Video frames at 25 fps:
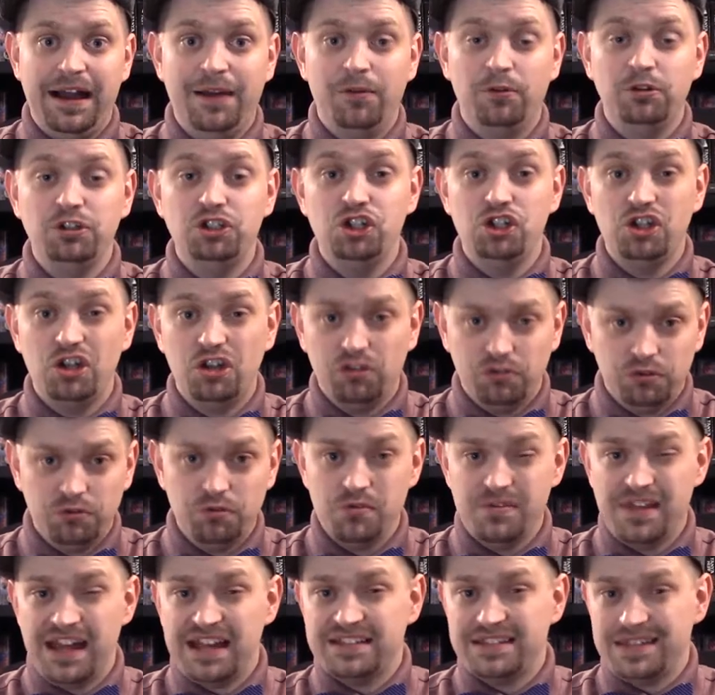I want you to go
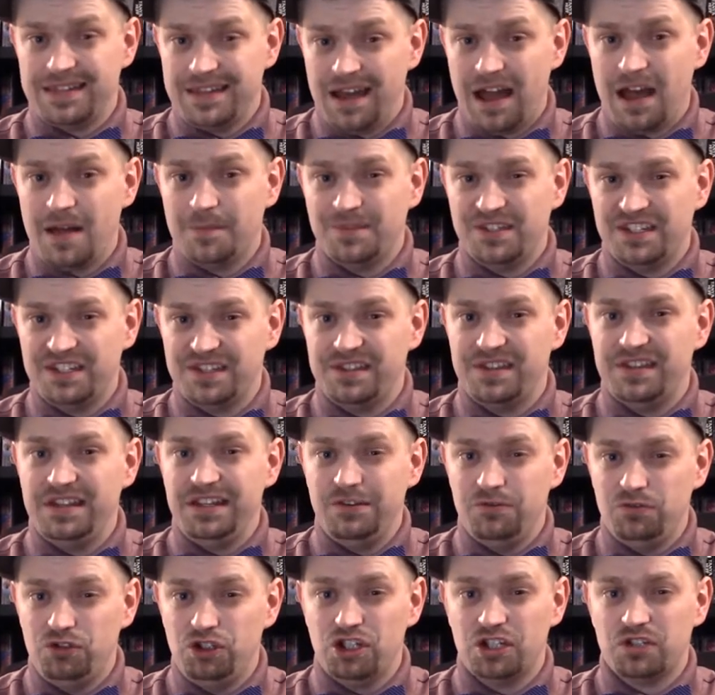through that synopsis that
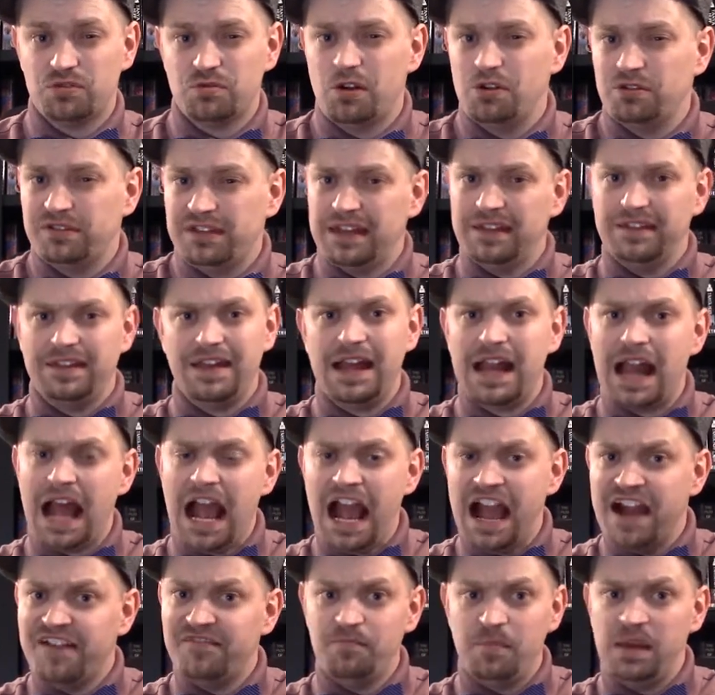you just wrote, that
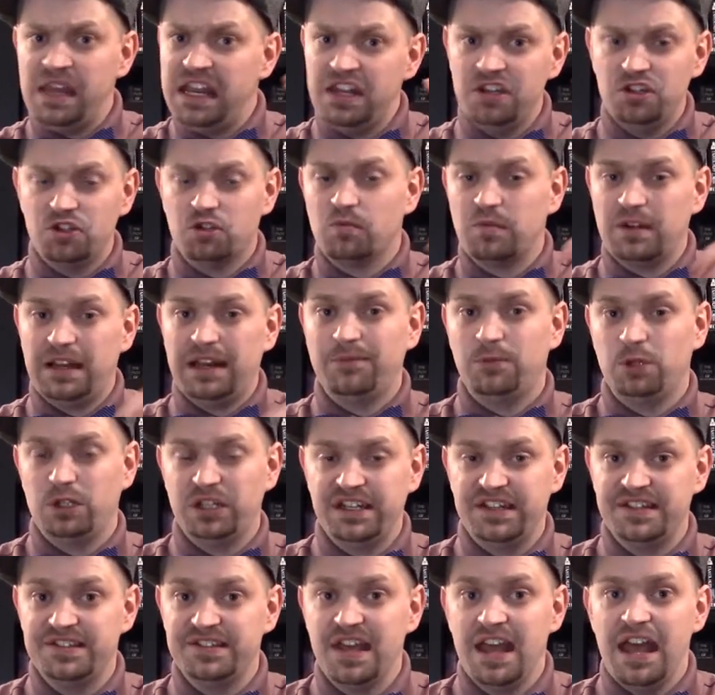half page or whatever it
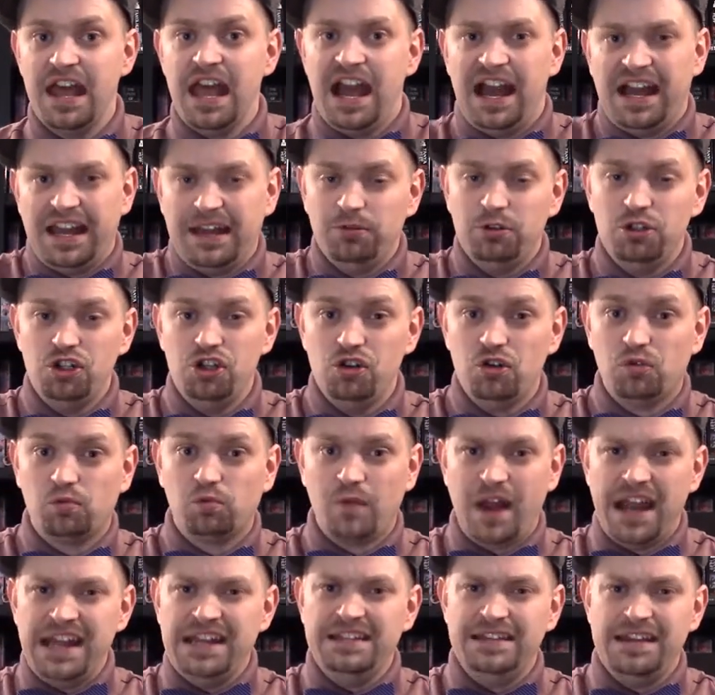is, and I want you to
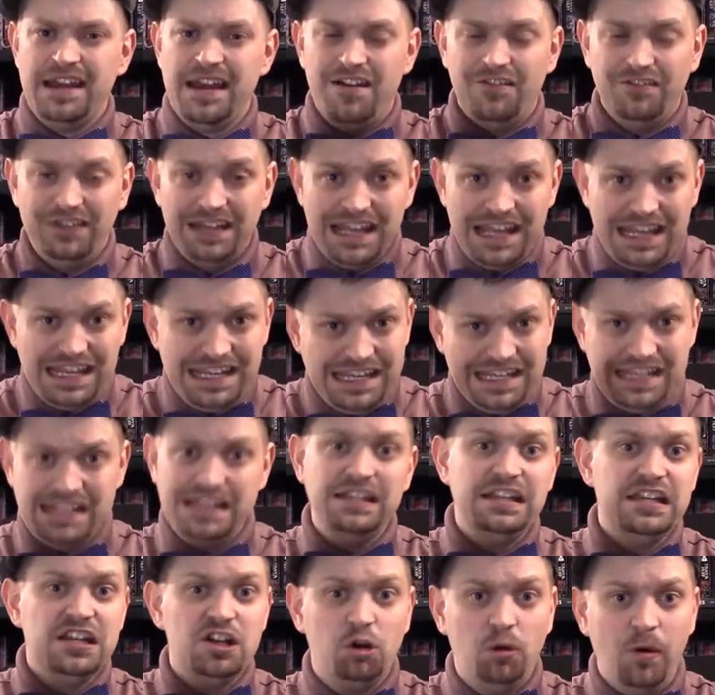write down
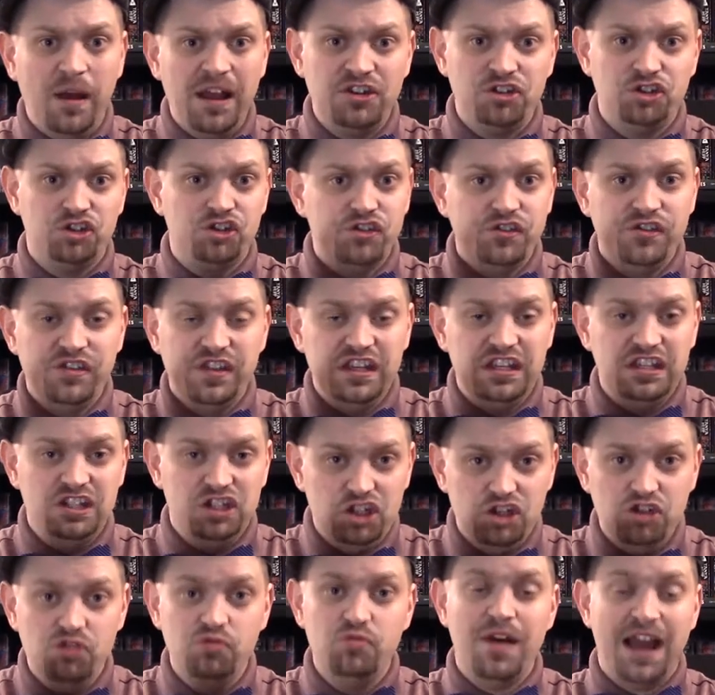any question that
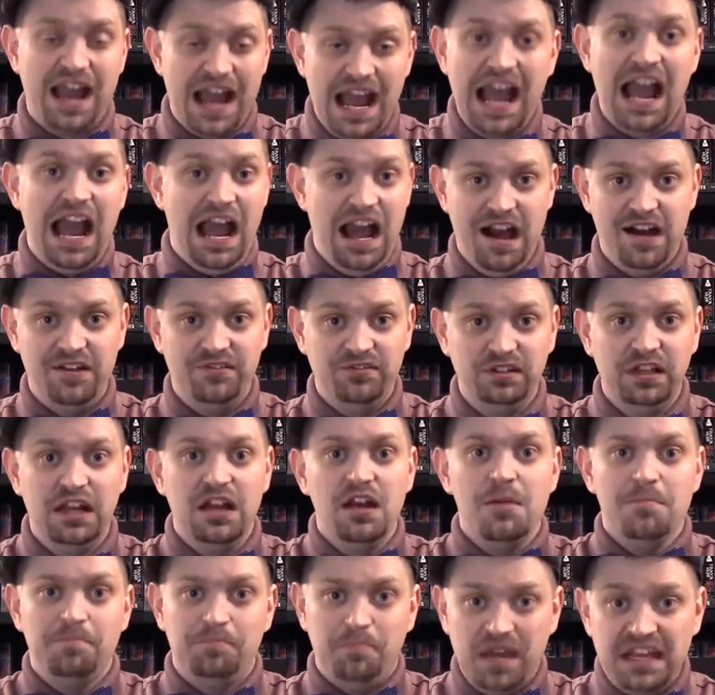you have
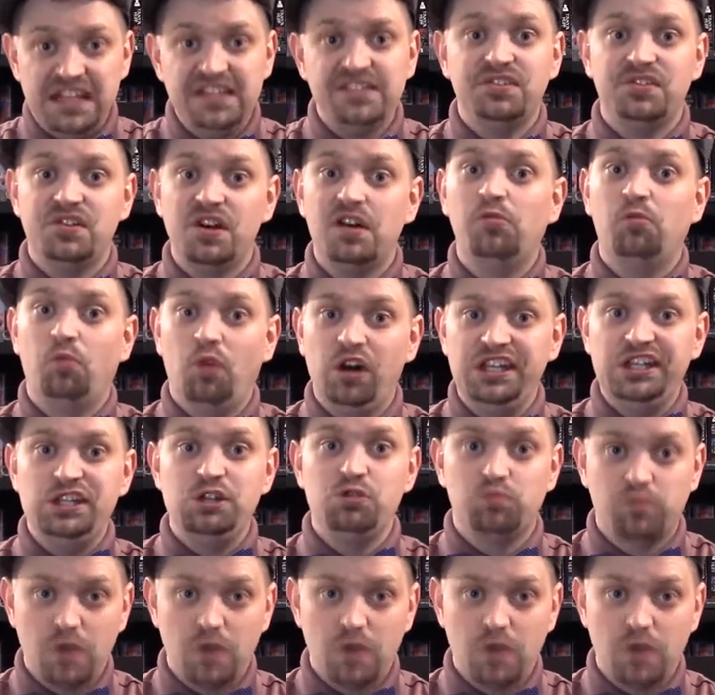based on what you